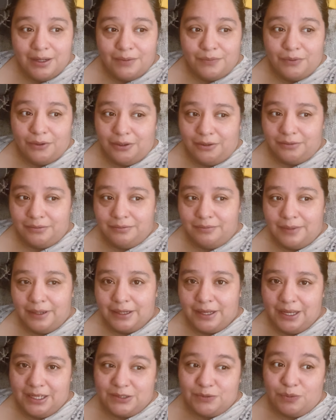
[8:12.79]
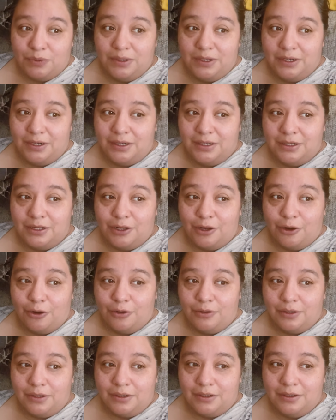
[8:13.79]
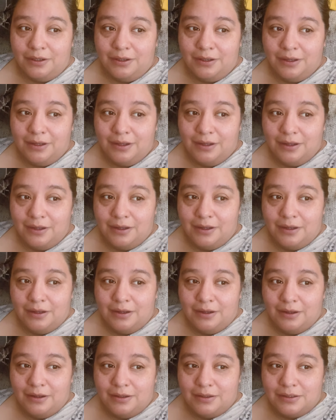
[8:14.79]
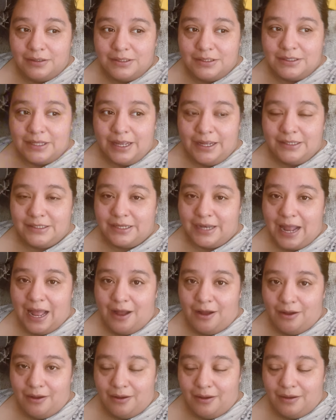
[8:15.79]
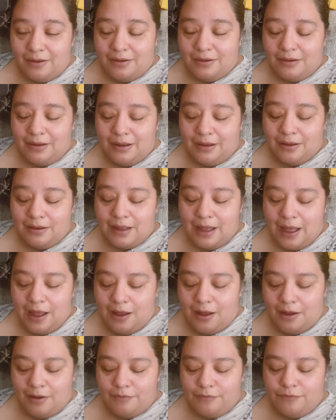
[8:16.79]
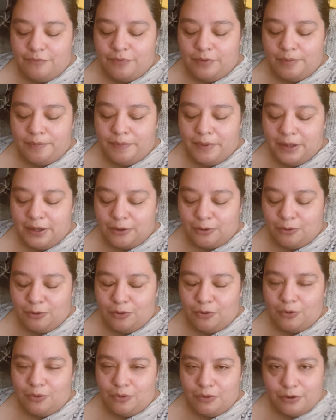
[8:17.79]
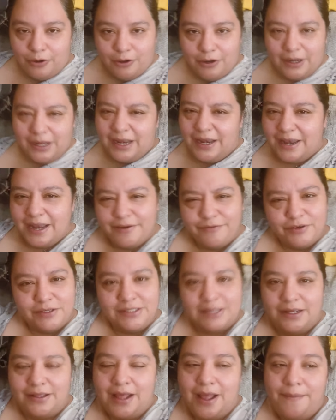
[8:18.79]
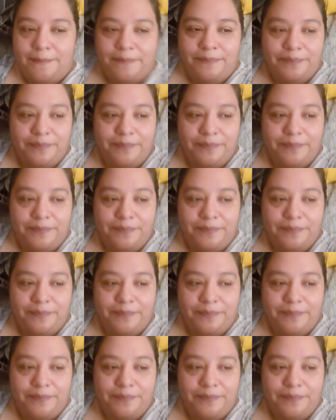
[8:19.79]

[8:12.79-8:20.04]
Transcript: Well, my kids wanted to learn the states in alphabetical order. I can never say that.